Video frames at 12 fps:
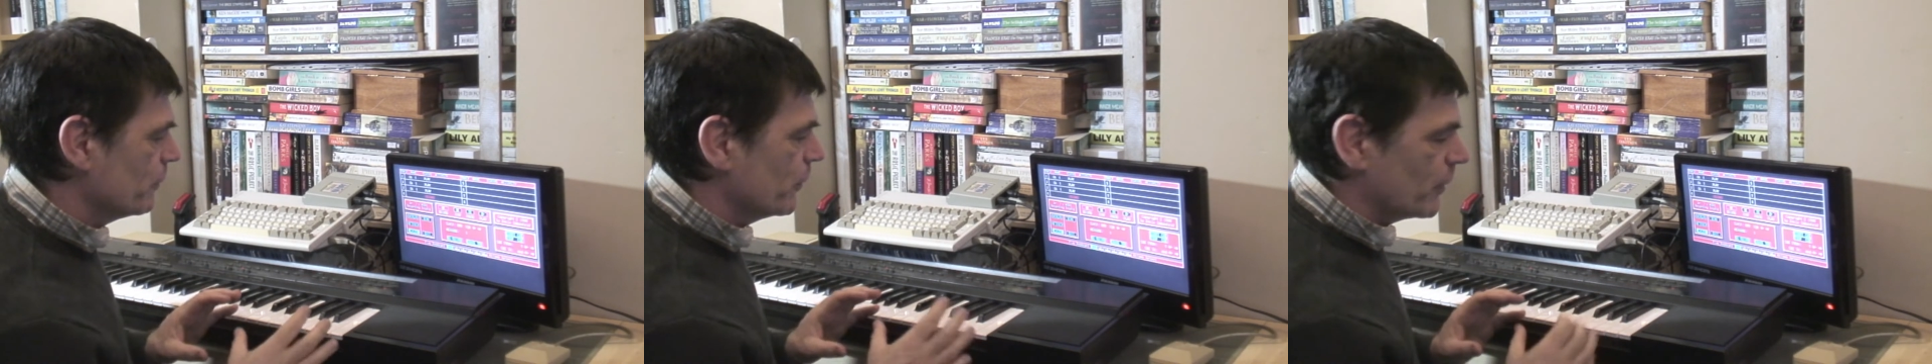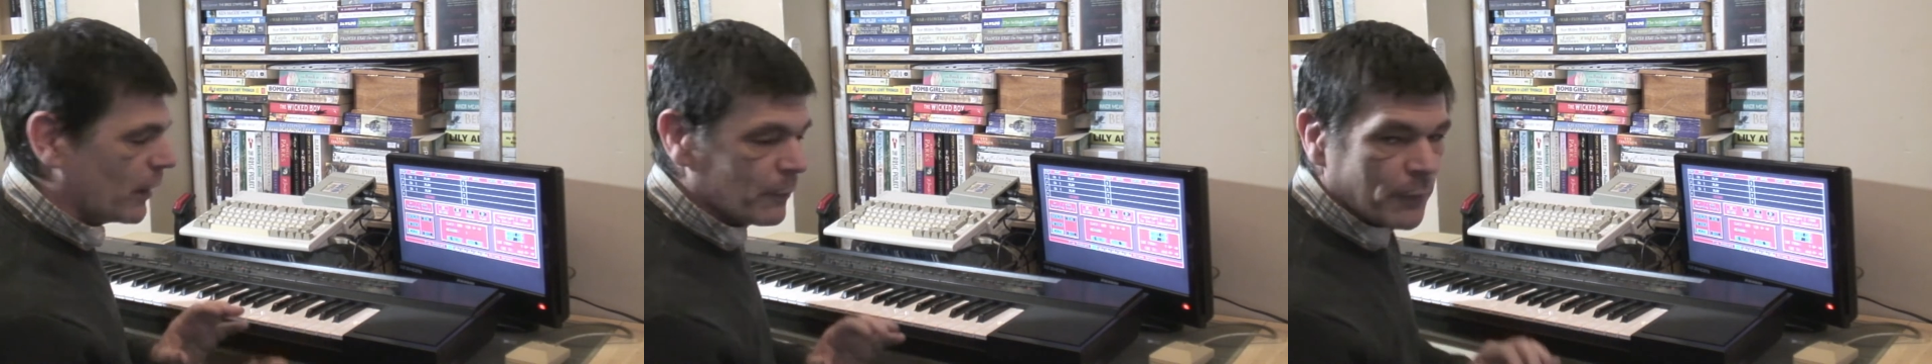
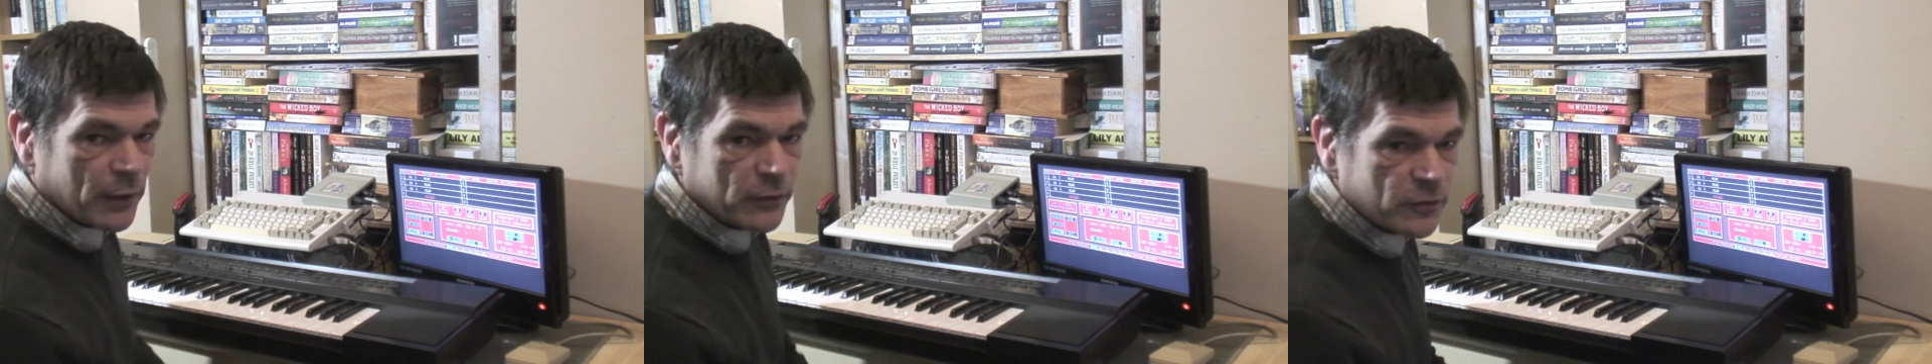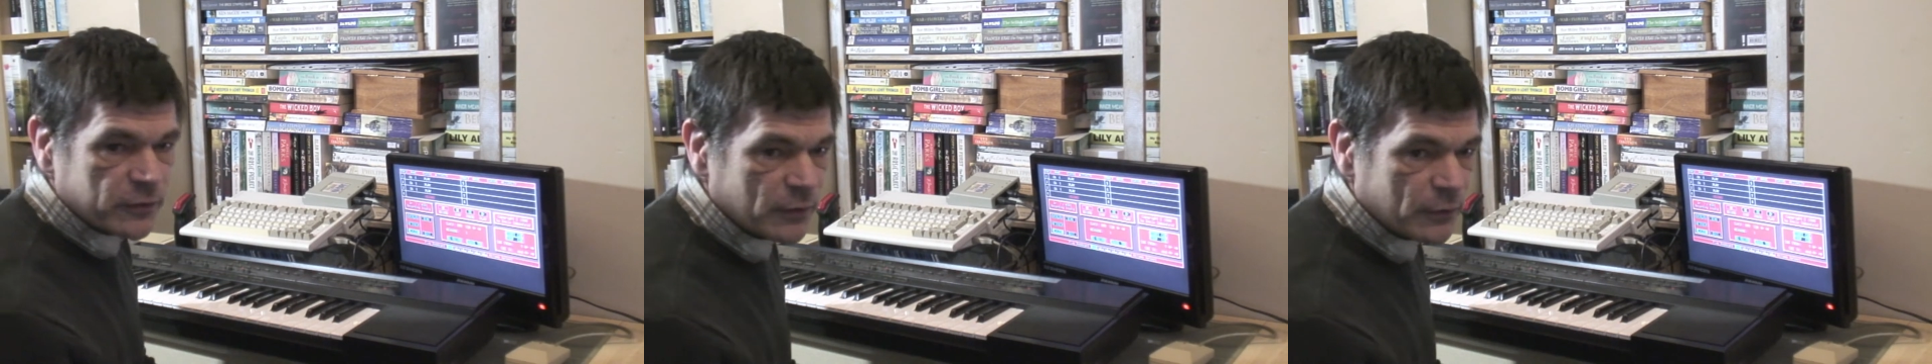but I'm
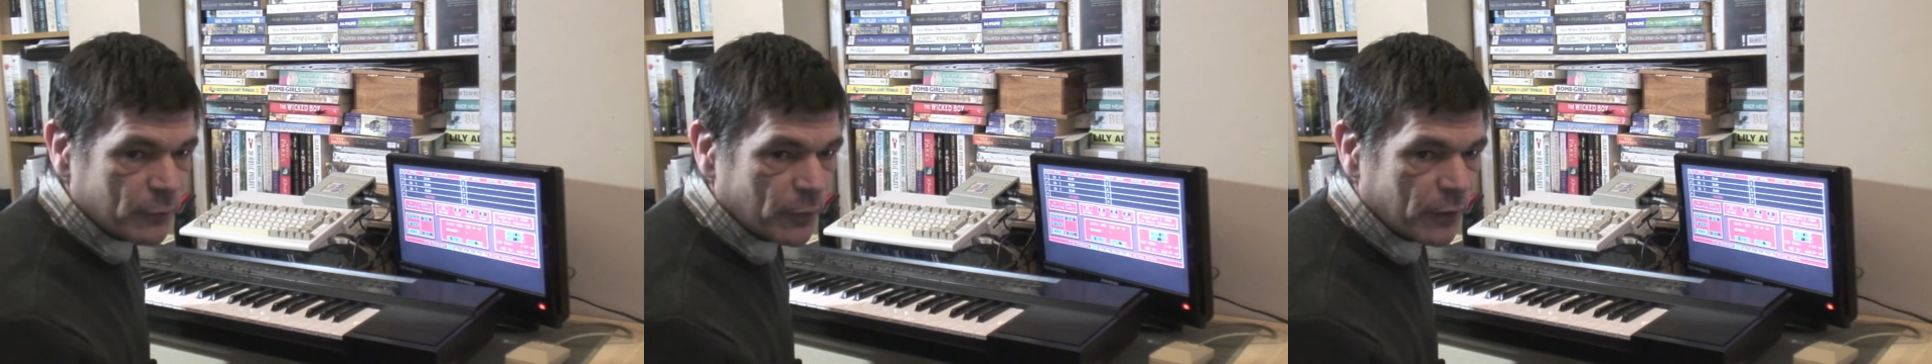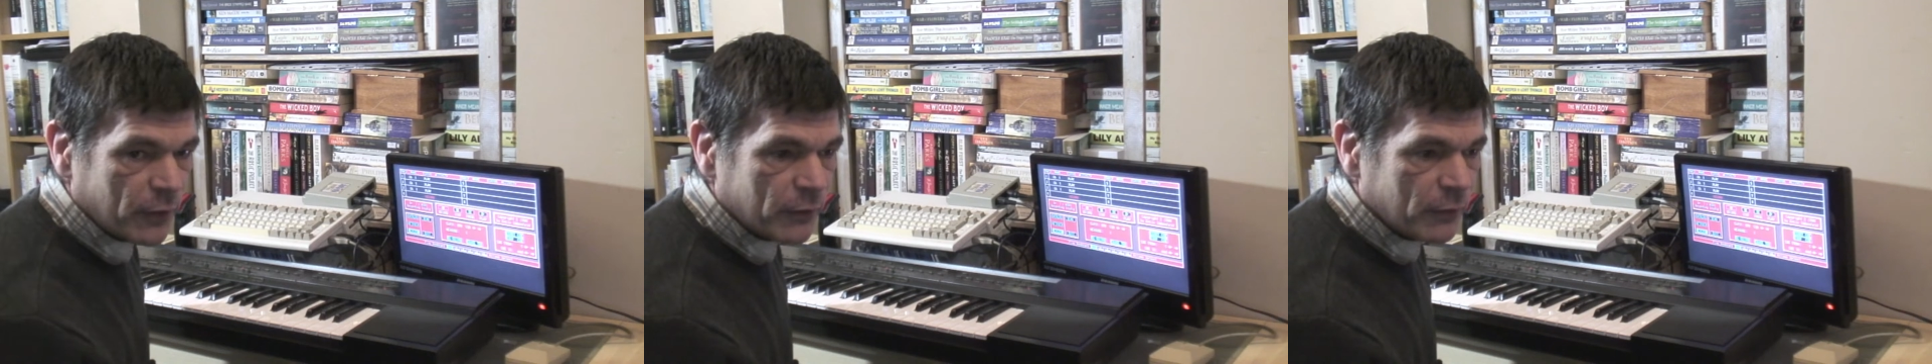actually
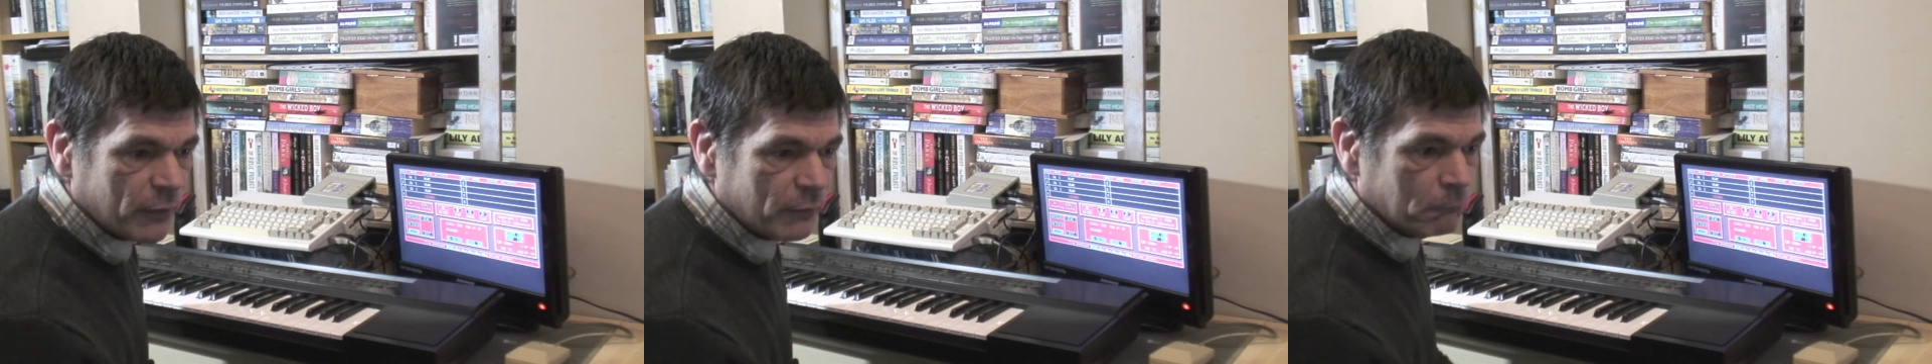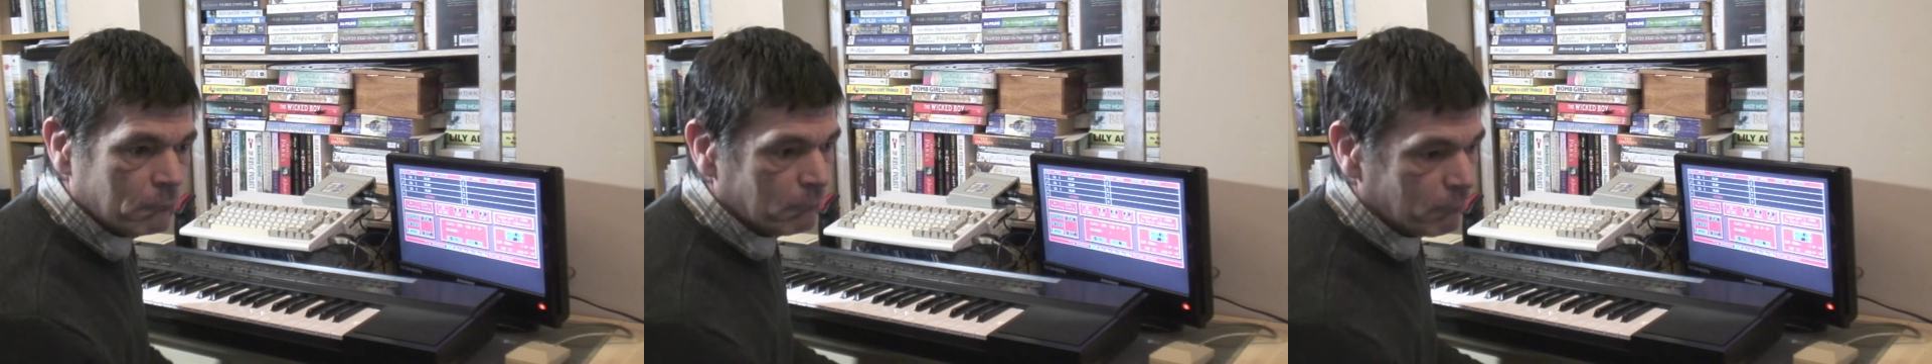quite
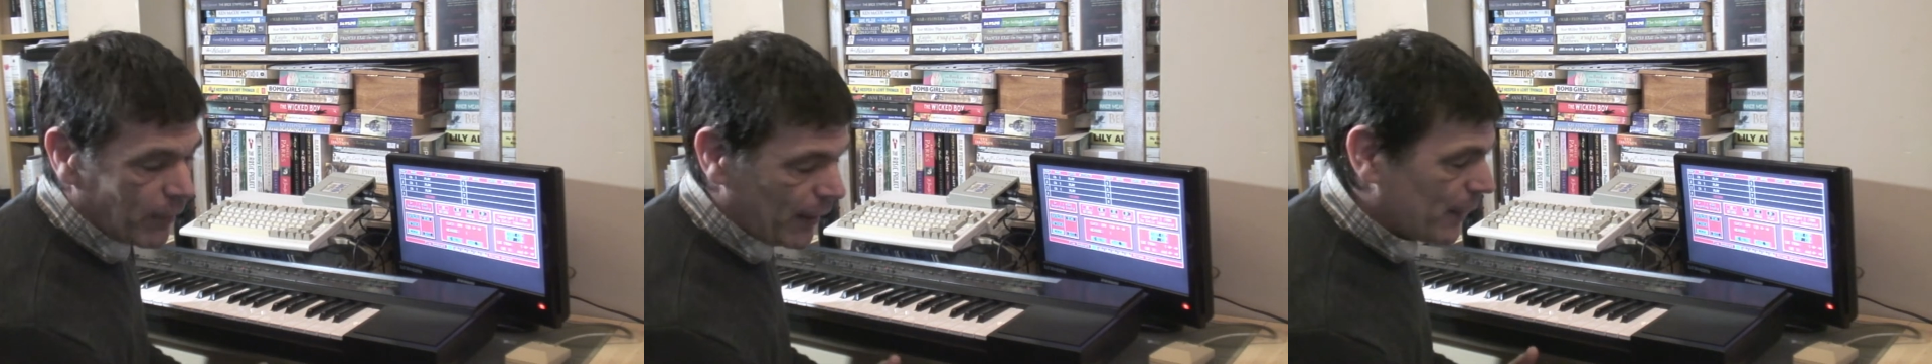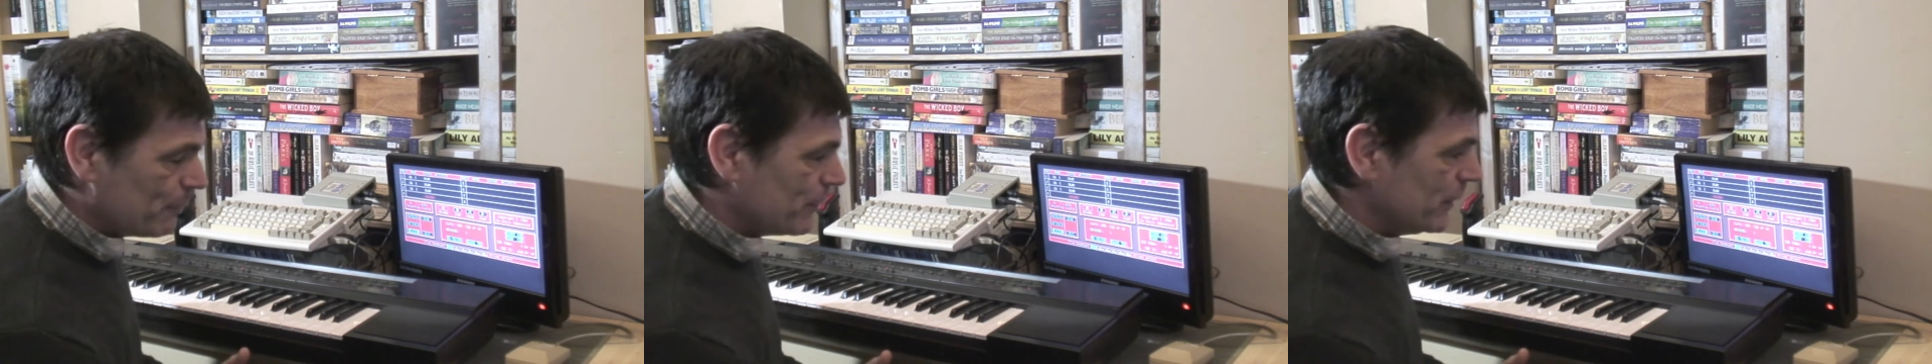
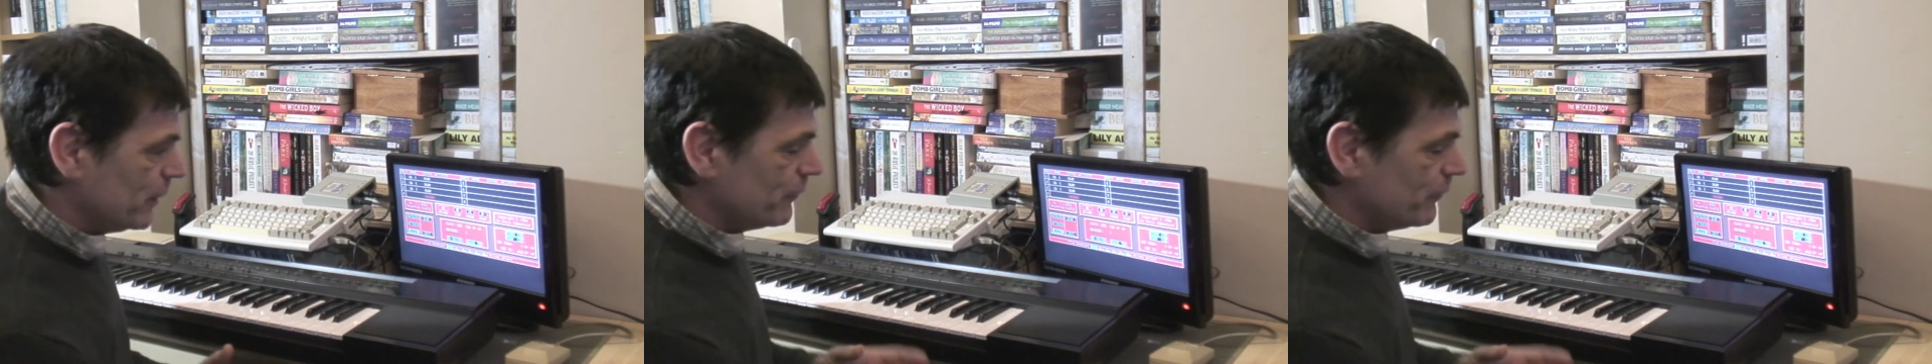happy.